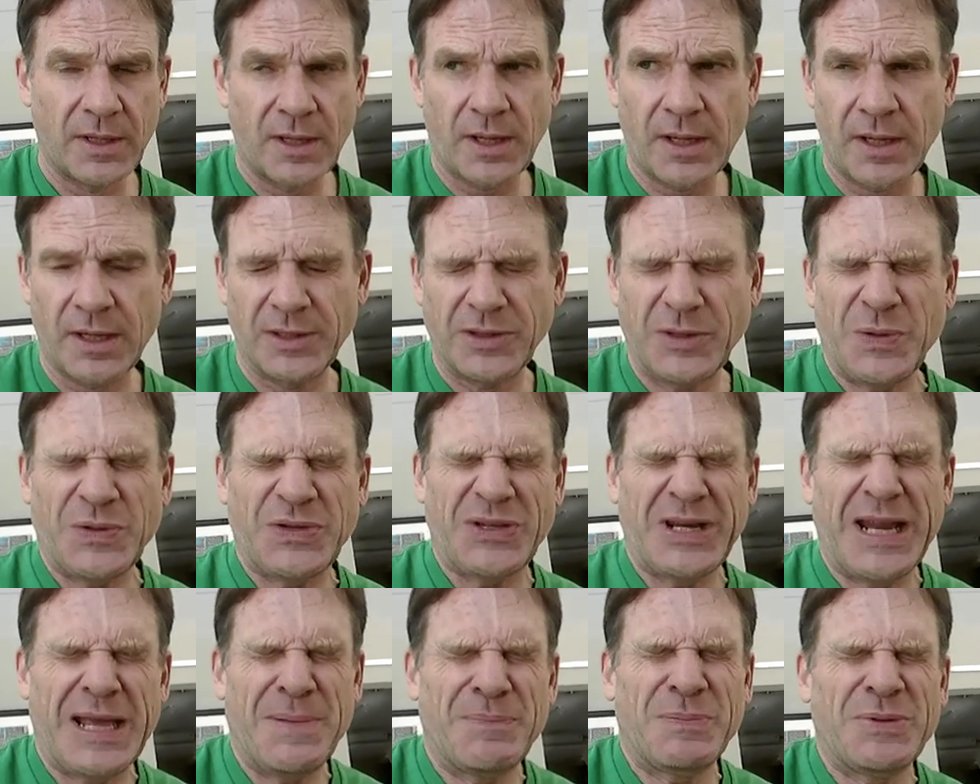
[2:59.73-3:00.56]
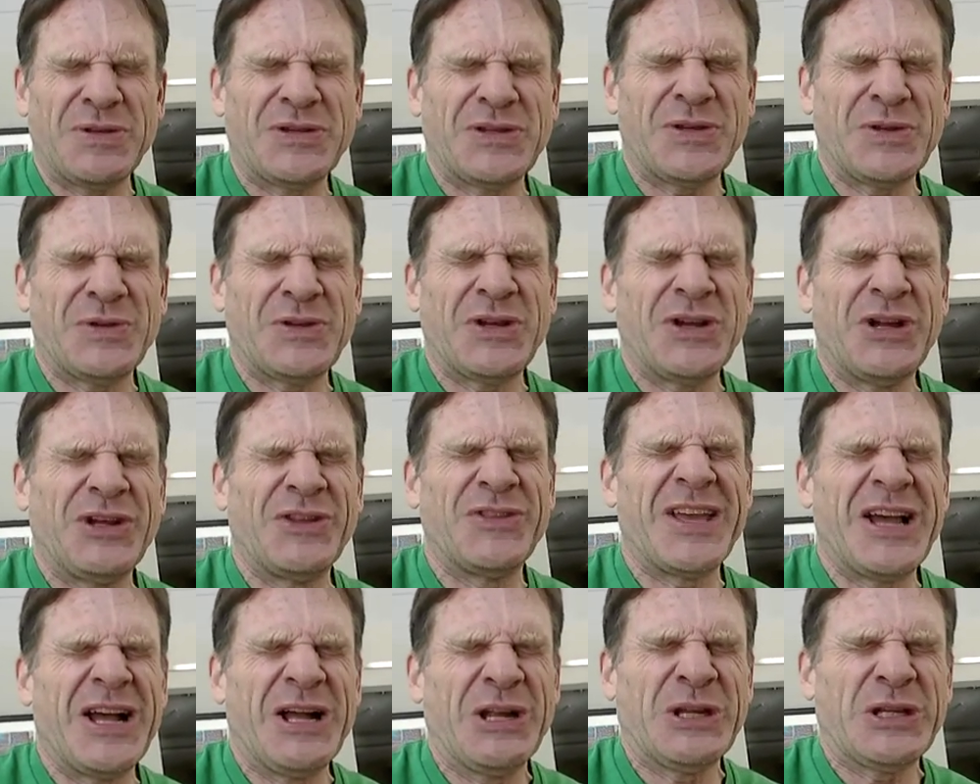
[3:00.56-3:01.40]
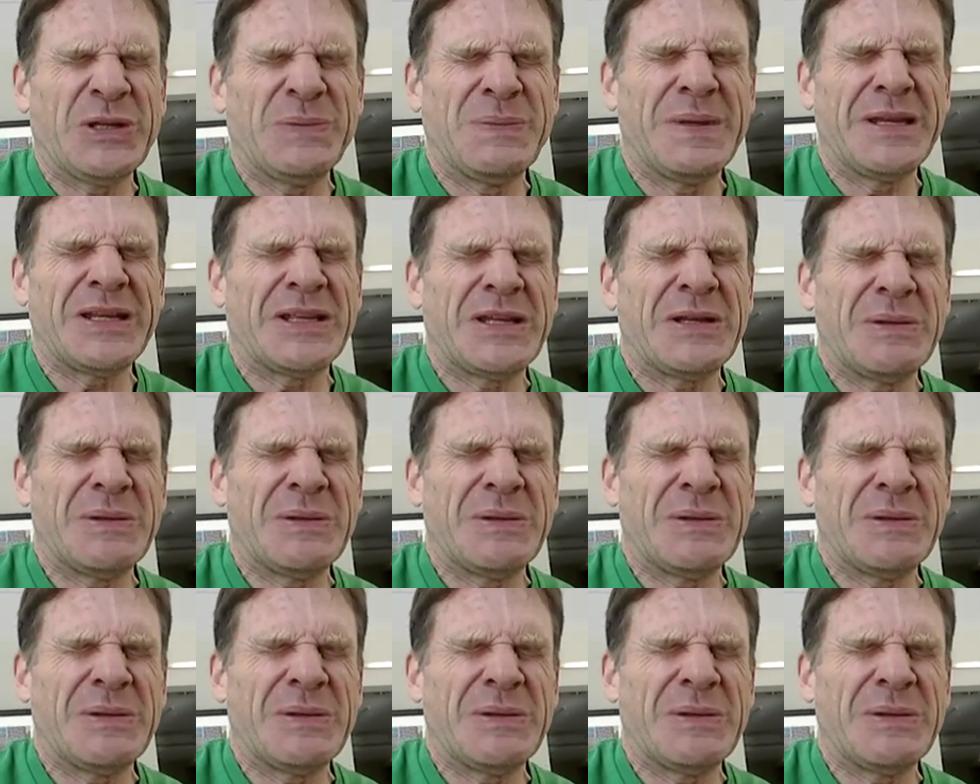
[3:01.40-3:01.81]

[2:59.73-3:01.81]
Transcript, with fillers: Uh, there was an episode called The Ultimate